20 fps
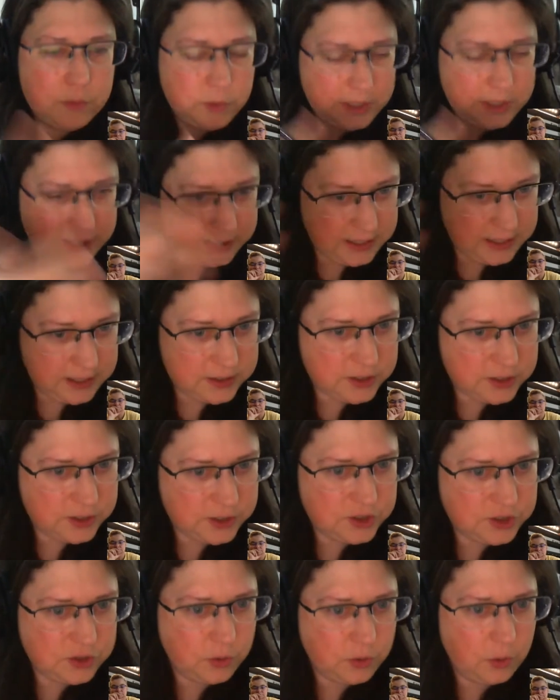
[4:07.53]
get into the
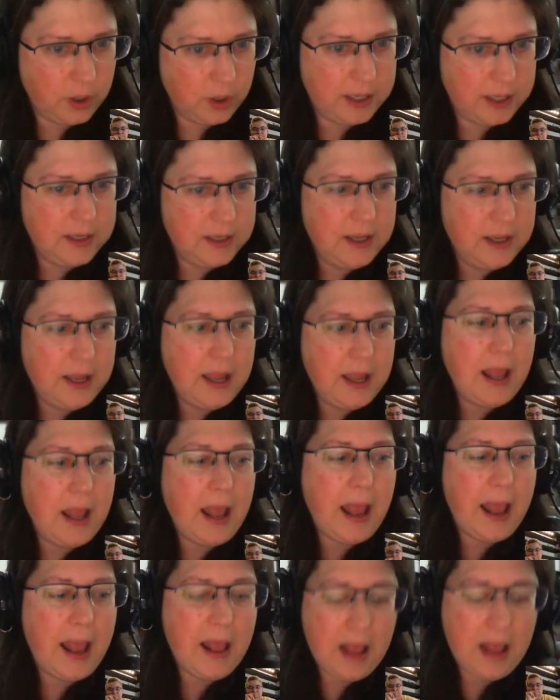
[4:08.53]
story.
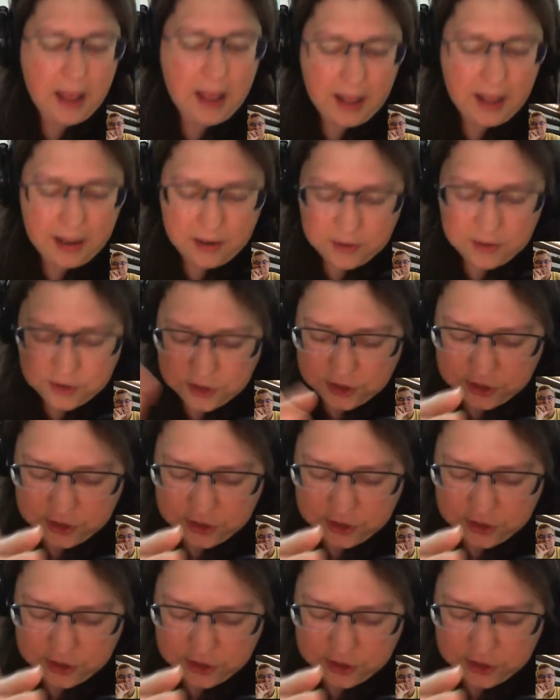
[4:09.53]
And